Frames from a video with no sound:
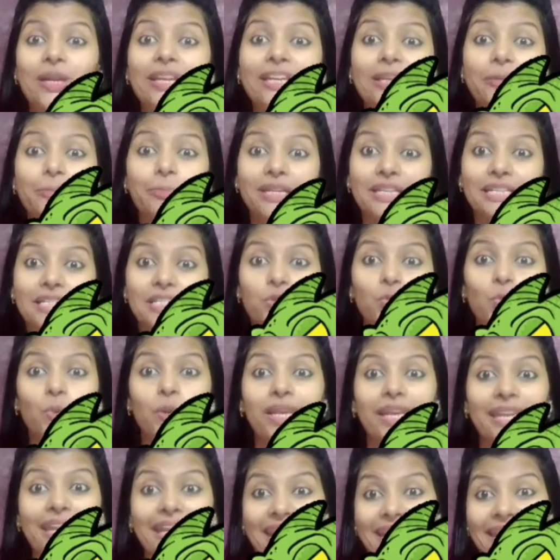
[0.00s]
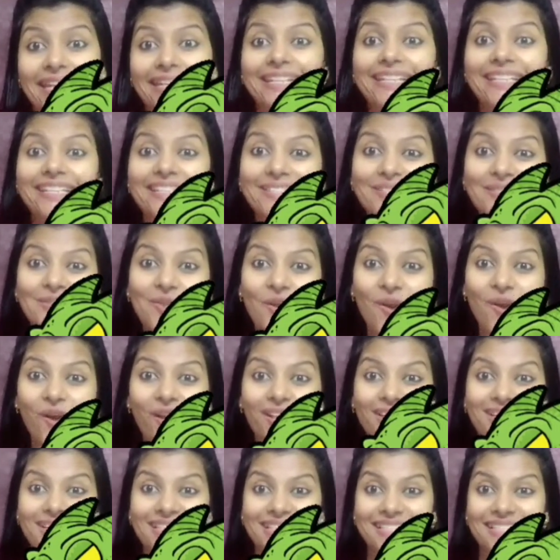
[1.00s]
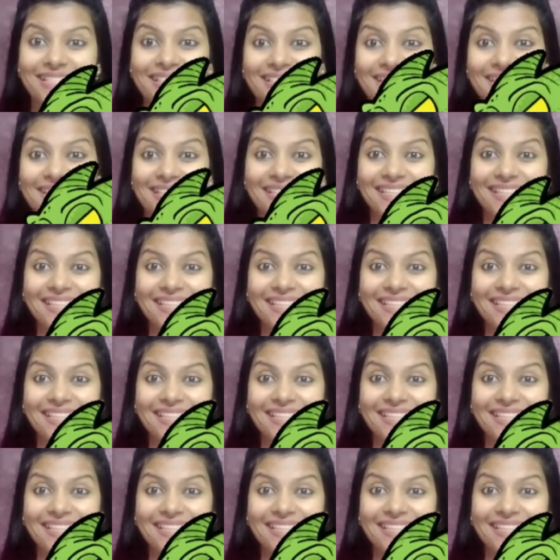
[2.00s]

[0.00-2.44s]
in a burnt vinegar sauce.